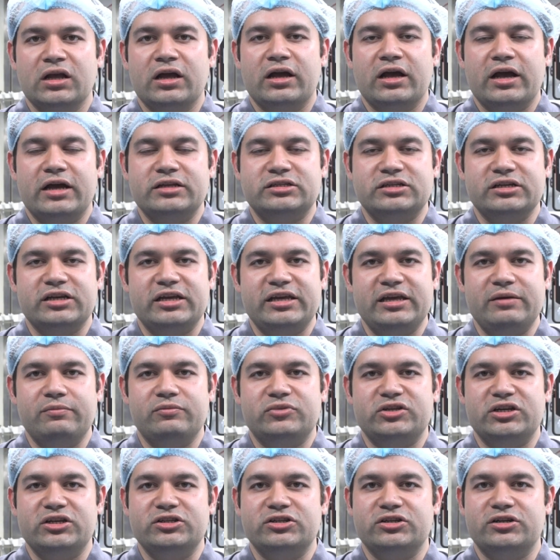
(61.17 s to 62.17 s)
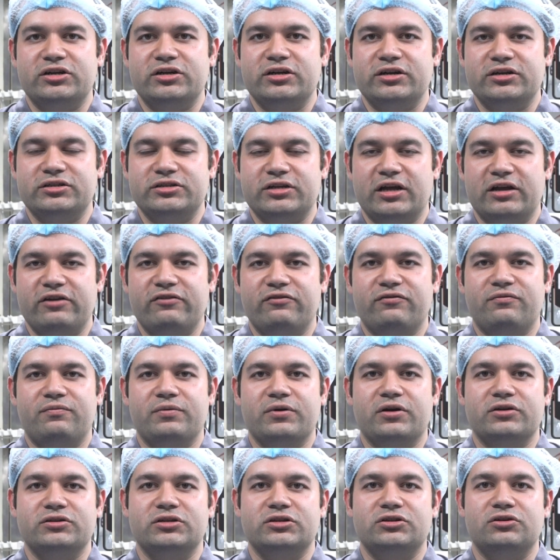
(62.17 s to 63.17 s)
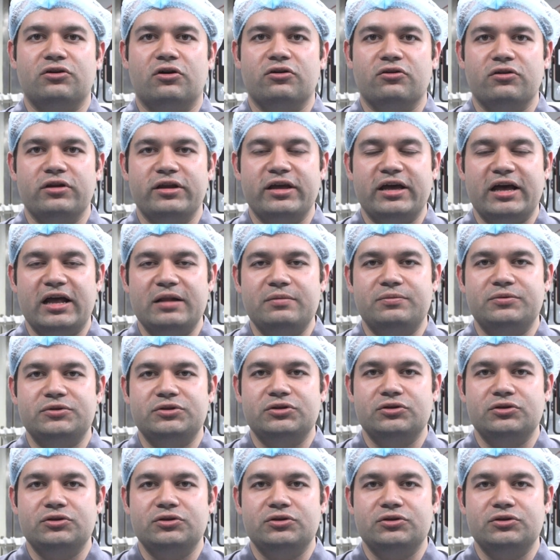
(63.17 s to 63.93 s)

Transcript: It's a game changer in itself because it not only helps